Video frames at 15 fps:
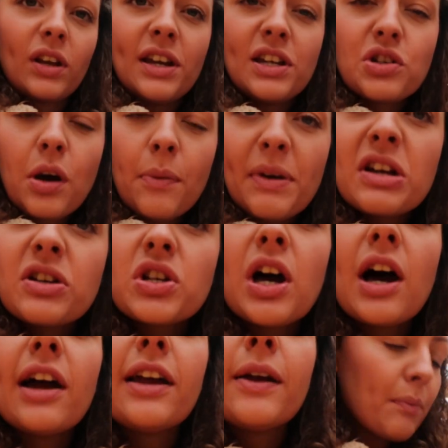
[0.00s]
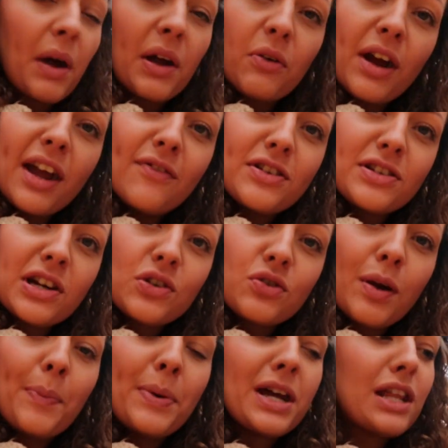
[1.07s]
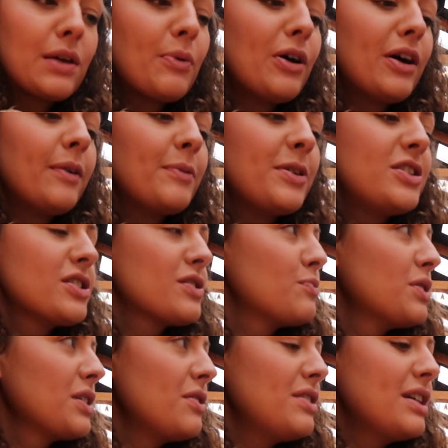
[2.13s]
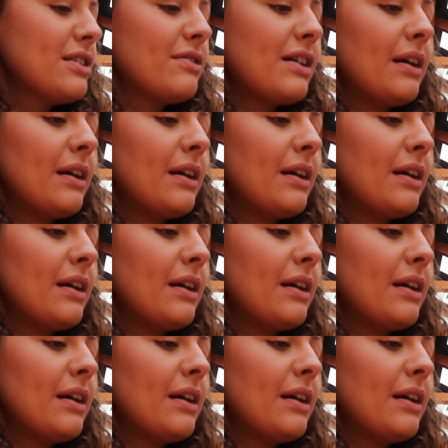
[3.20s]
He's not being shy. My gravy's like dripping out the bottom and he doesn't want to go near